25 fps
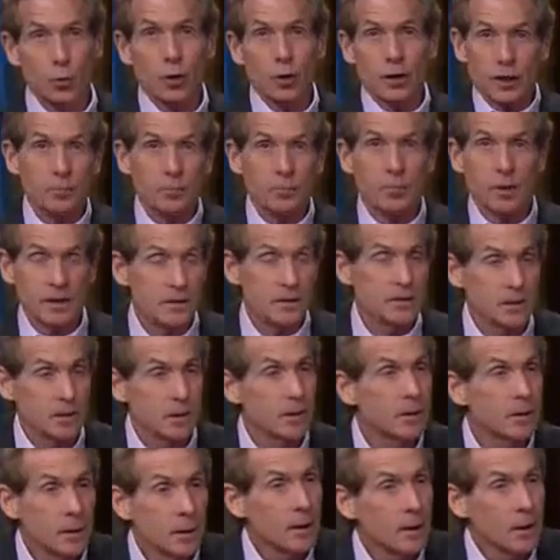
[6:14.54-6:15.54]
a rookie, but he's
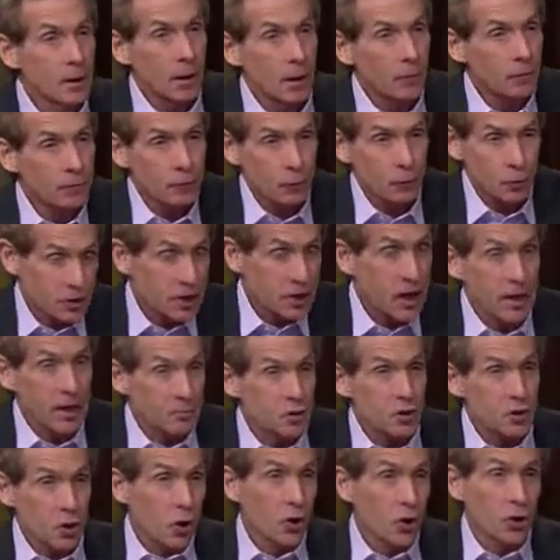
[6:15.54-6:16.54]
a
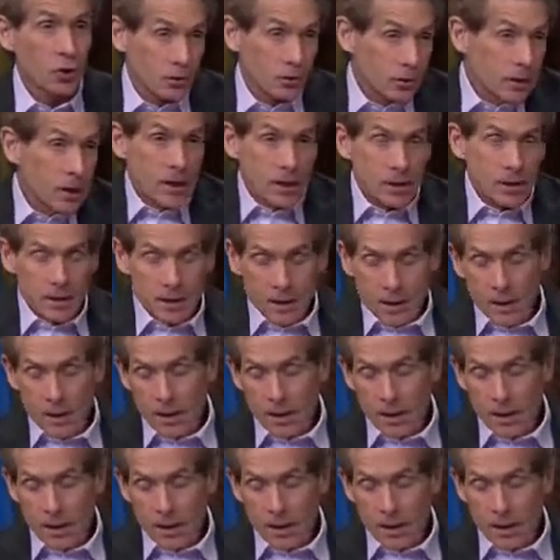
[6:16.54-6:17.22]
first-time starter. Yeah.